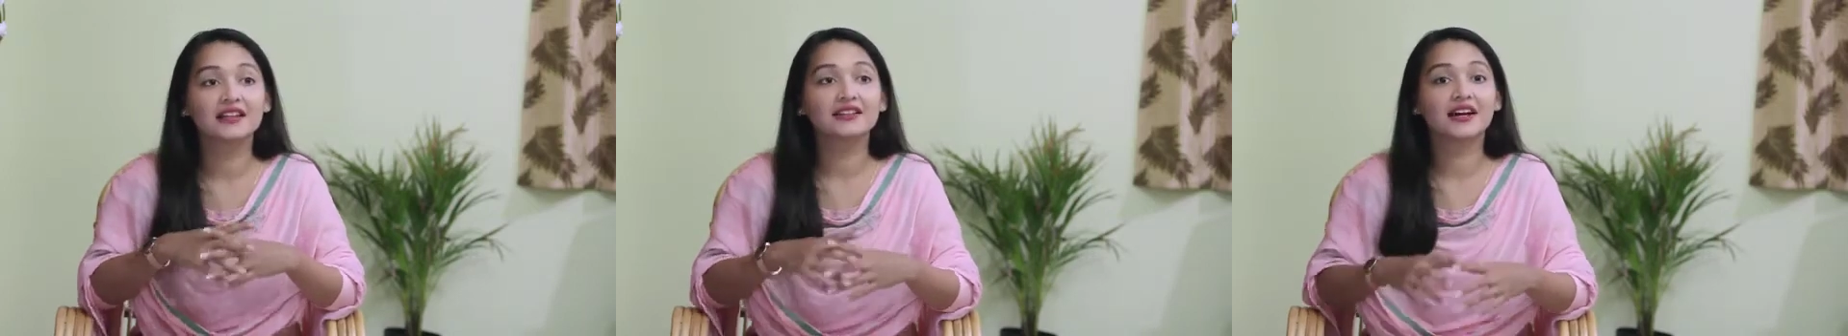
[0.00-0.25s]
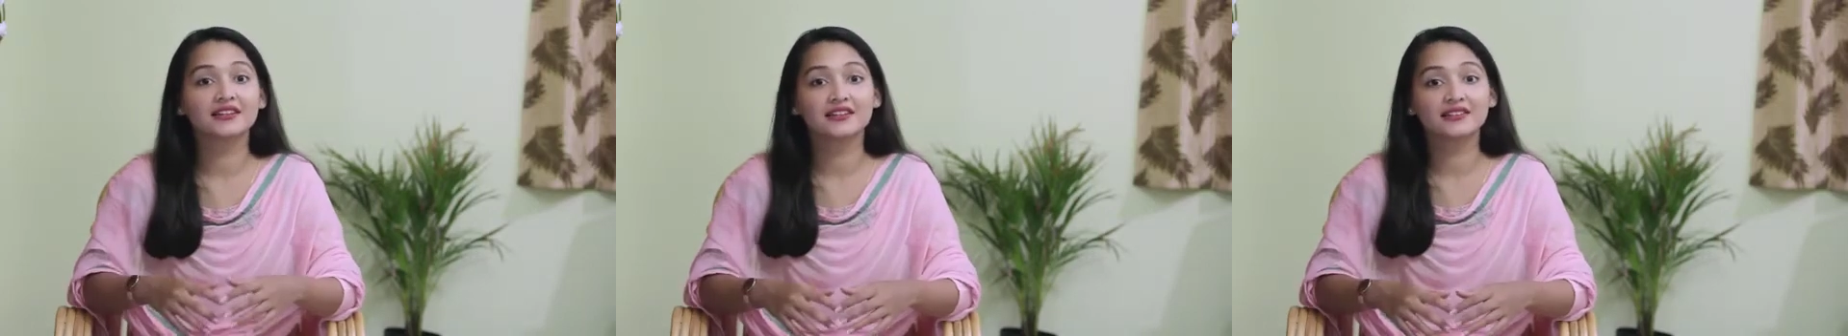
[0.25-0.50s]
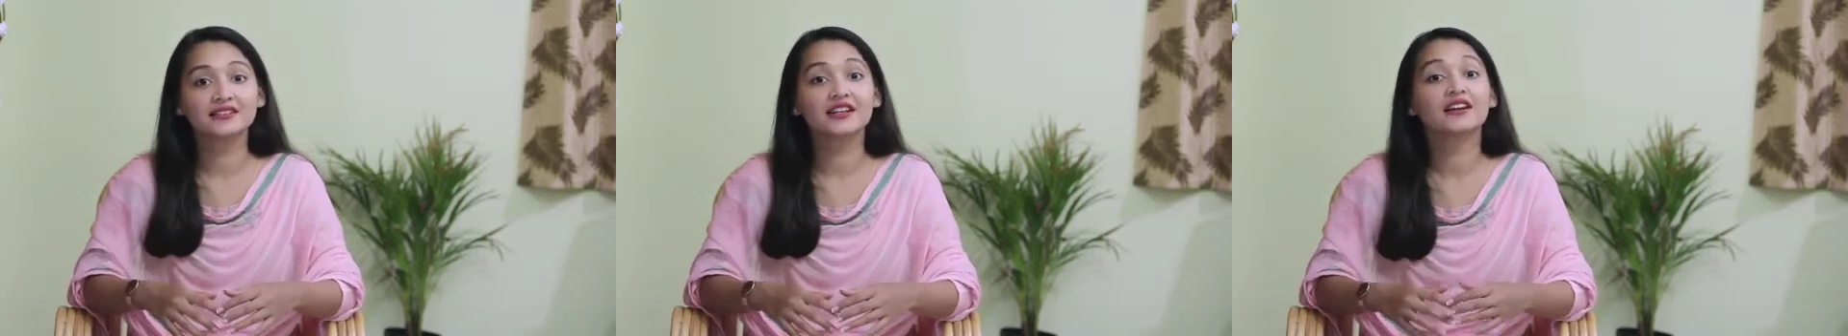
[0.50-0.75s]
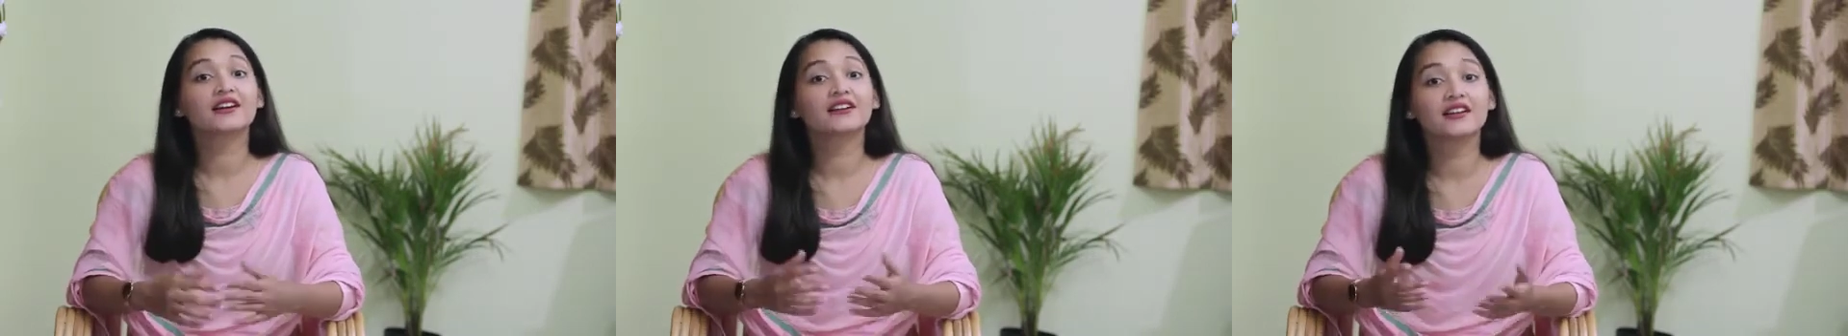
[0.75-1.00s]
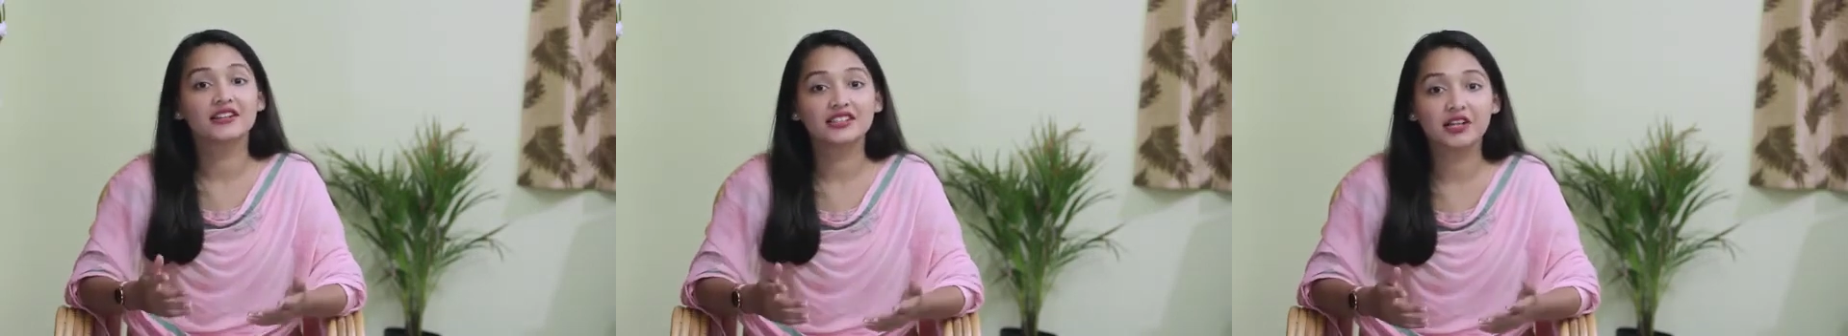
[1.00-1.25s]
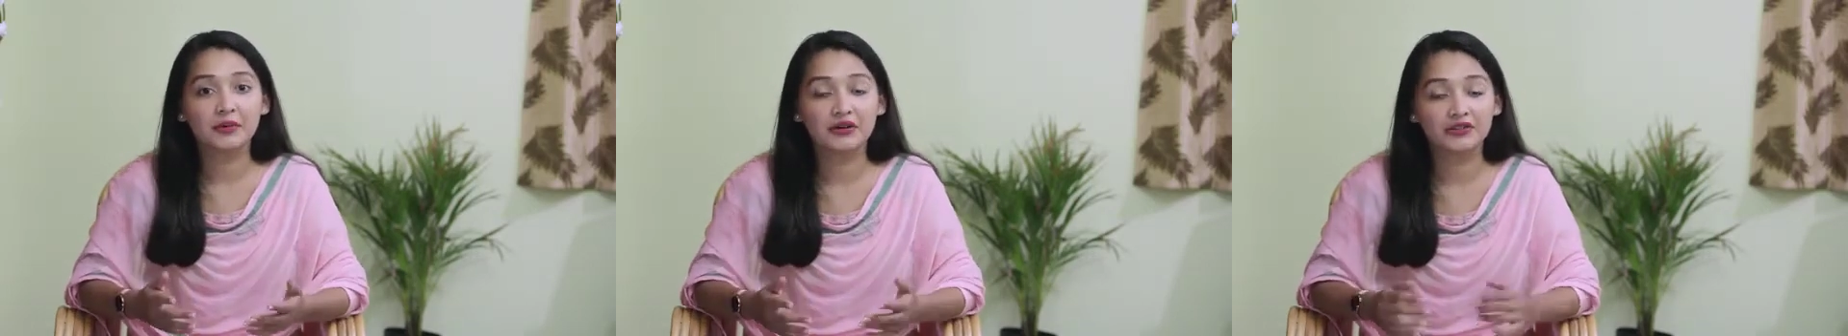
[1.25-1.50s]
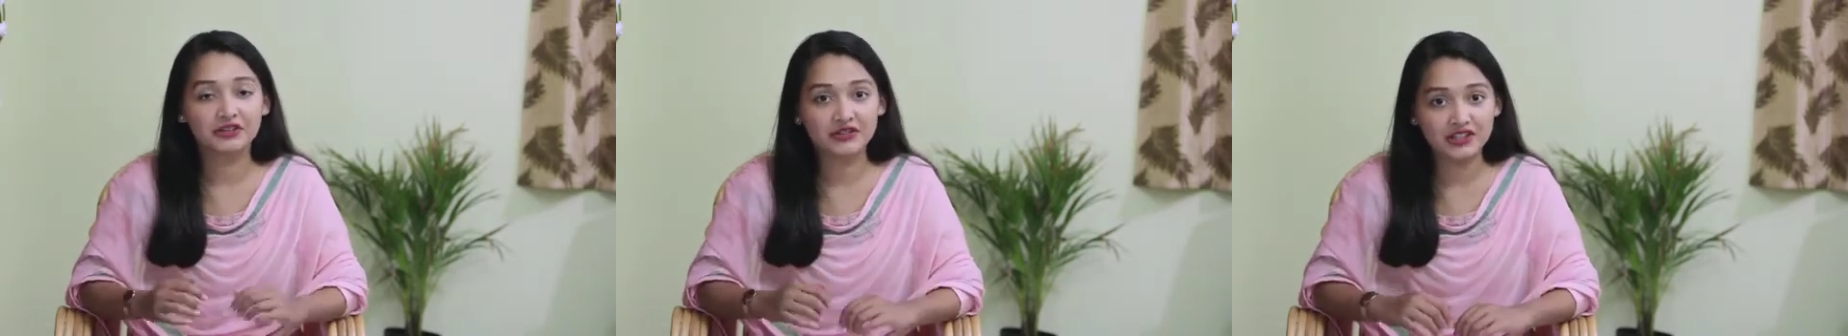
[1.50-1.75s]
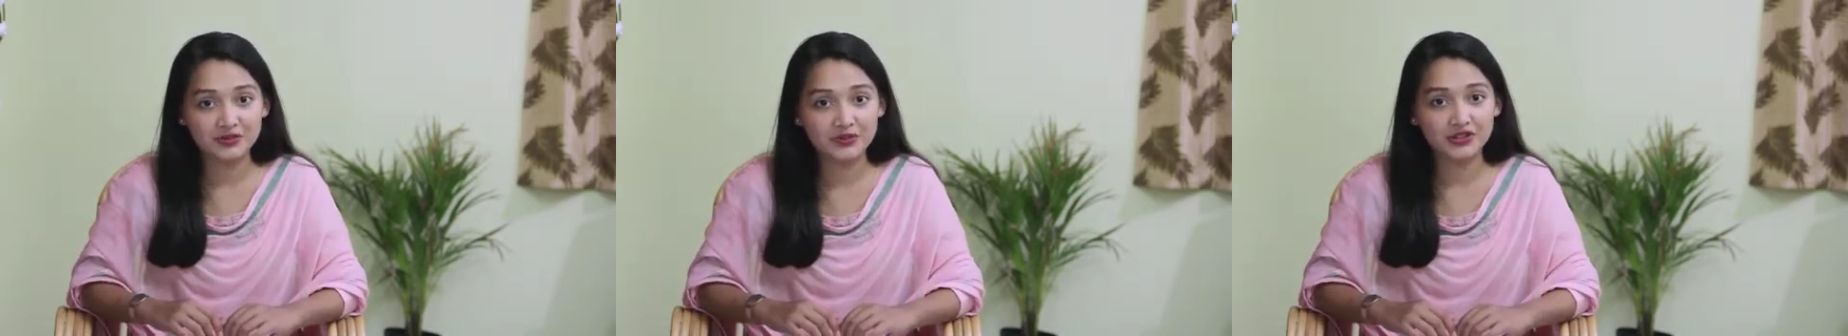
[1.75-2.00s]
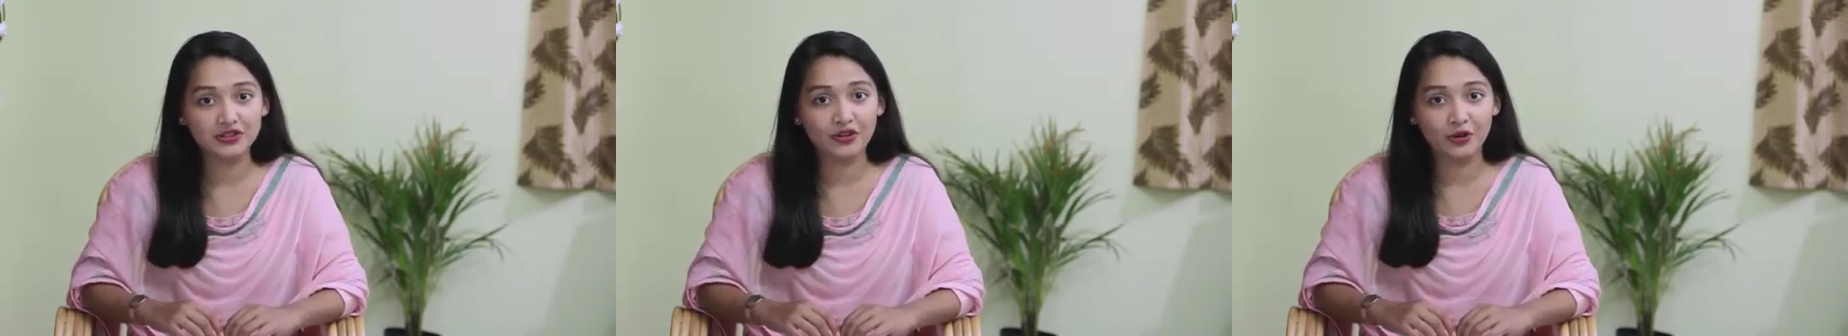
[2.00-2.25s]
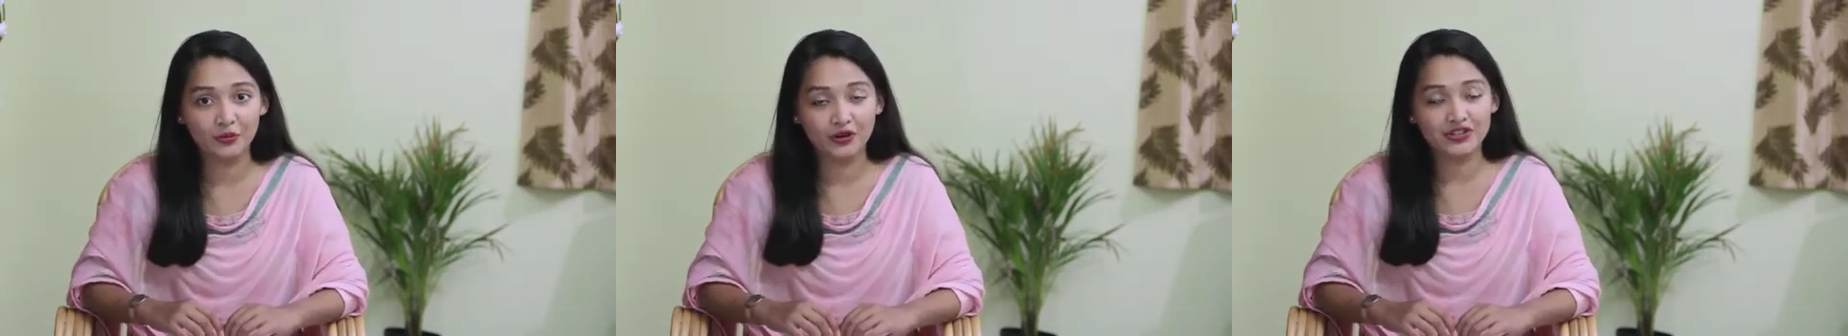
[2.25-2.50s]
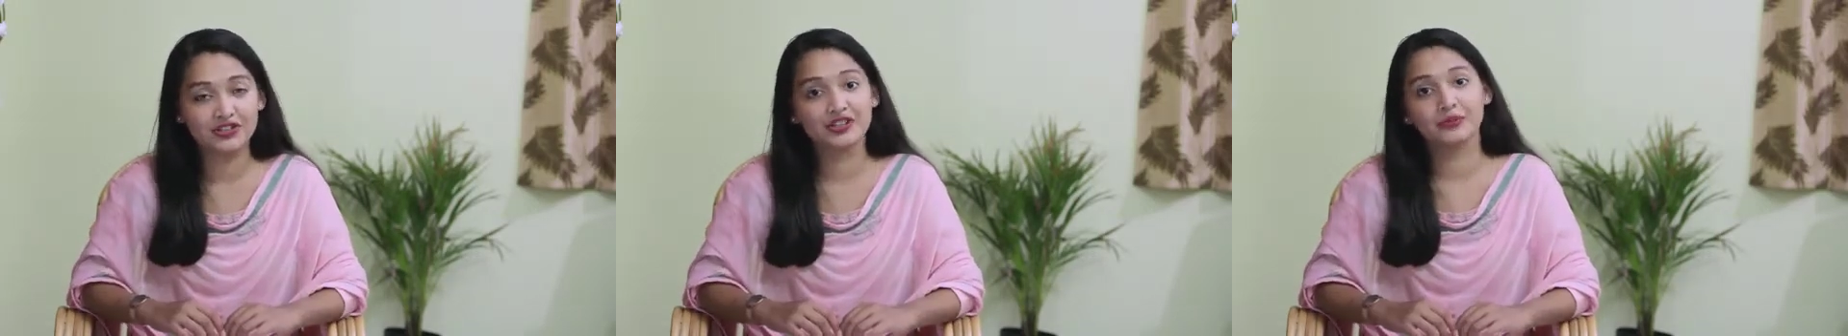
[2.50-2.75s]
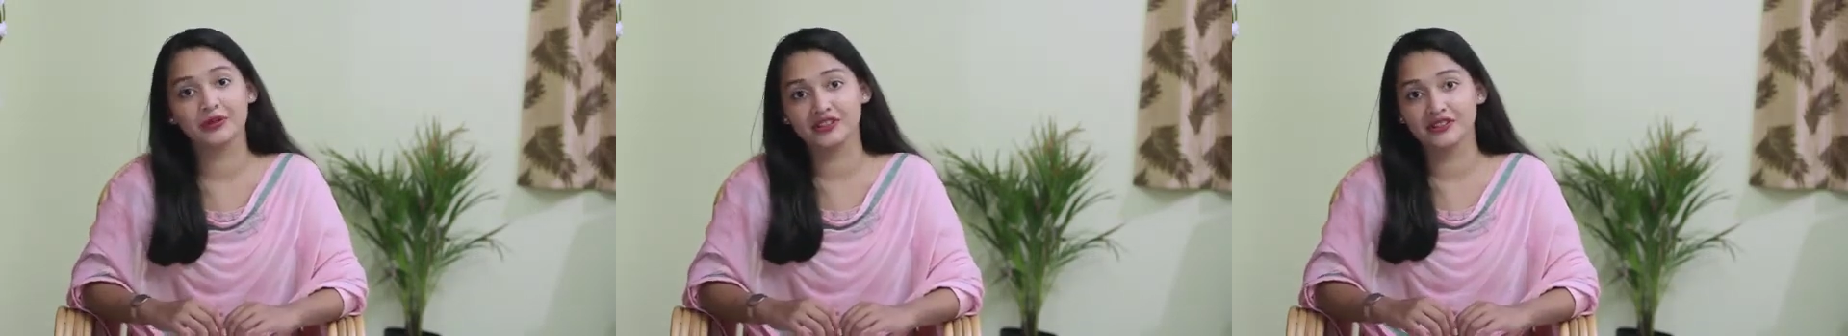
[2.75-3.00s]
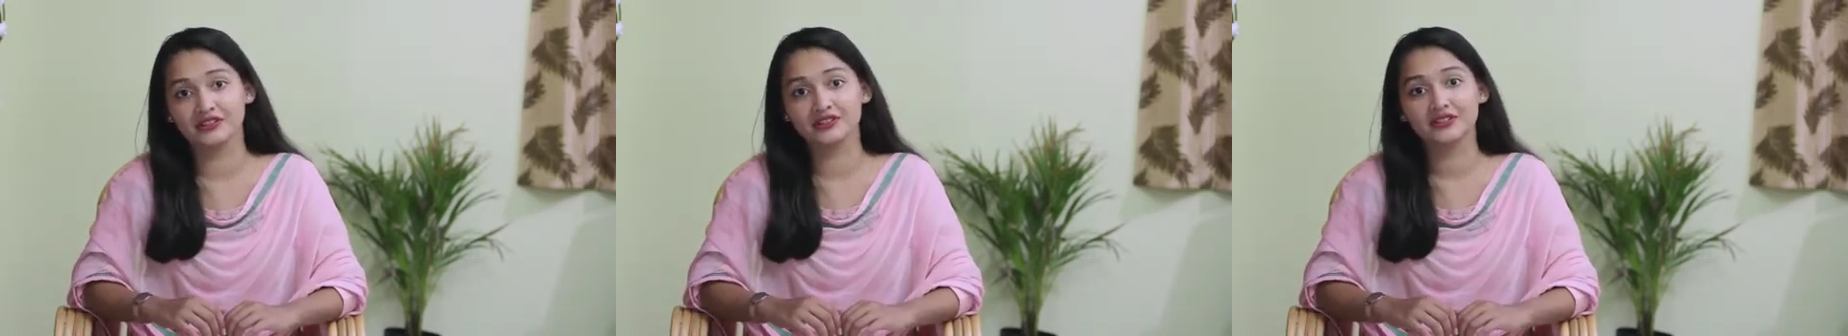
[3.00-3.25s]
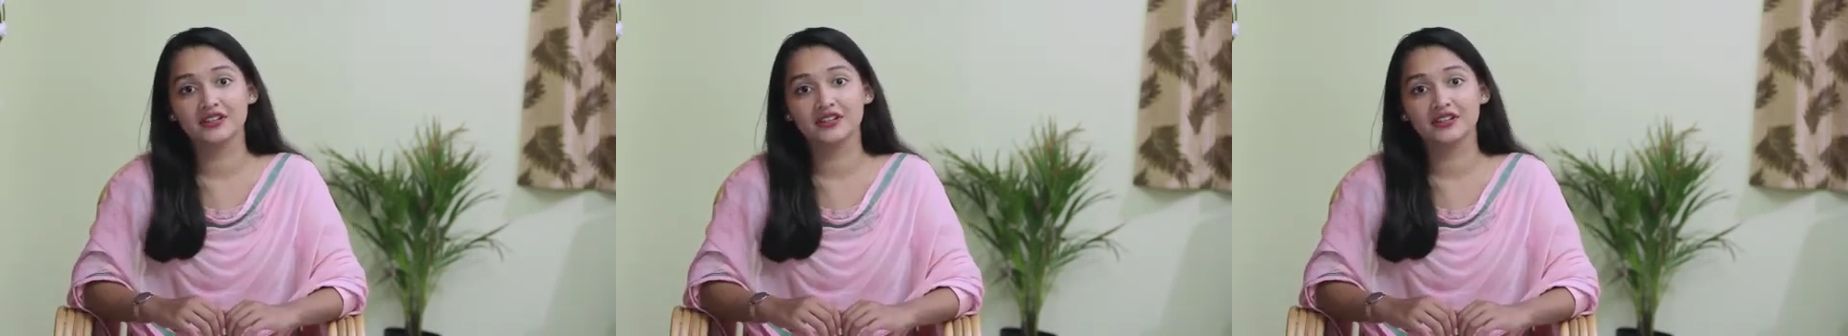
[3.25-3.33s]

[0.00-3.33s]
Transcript: that is Karnataka Power Transmission Corporation Limited.